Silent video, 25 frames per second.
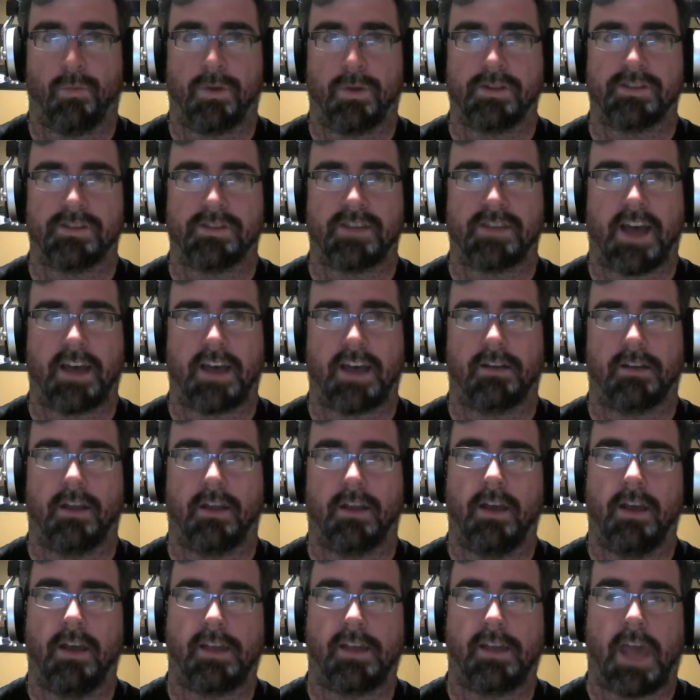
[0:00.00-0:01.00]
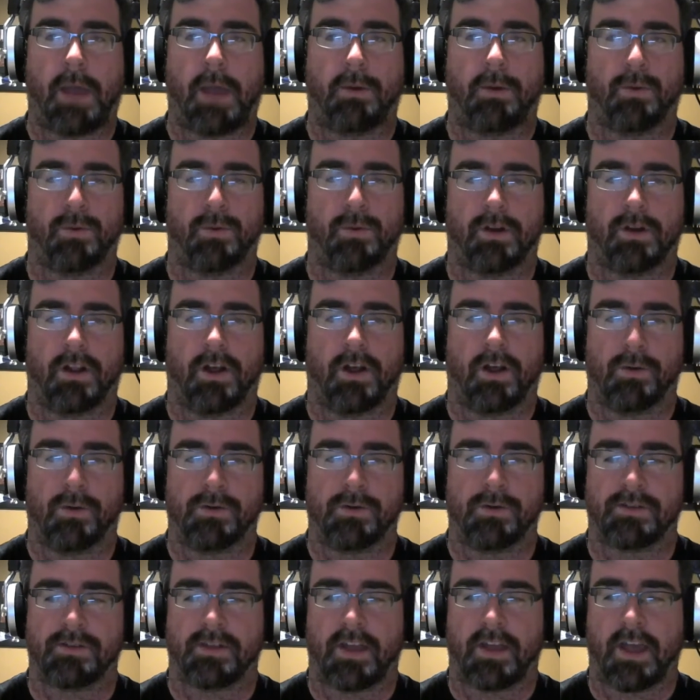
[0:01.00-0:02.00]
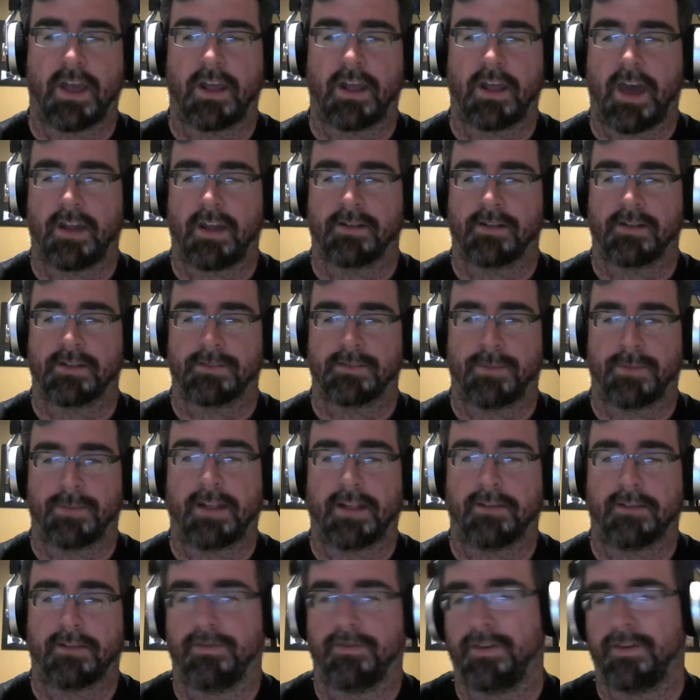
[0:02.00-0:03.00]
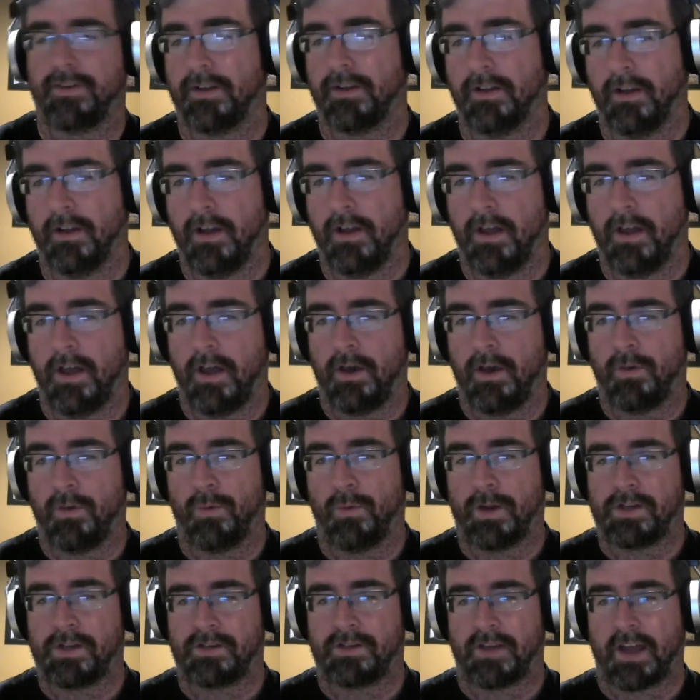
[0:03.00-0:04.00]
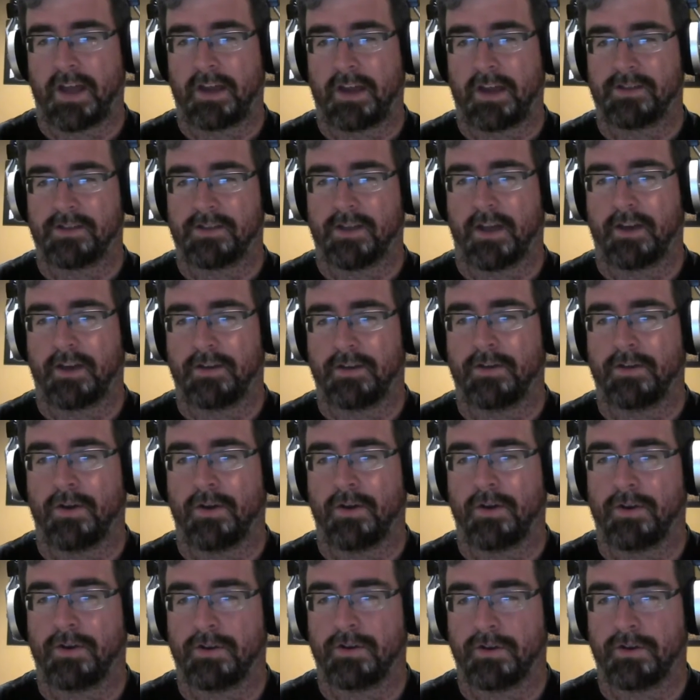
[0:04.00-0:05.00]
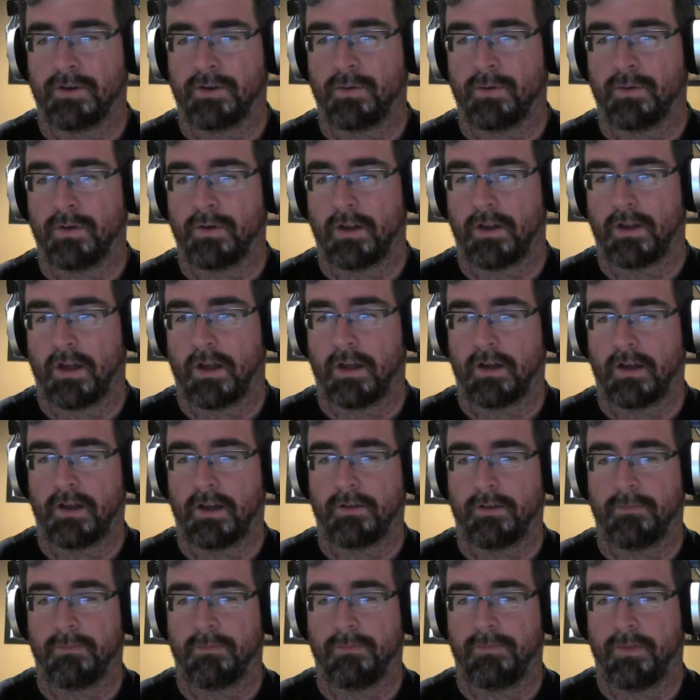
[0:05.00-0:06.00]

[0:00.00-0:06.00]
once that came to a close, they had a spot to fill, which they decided to turn into a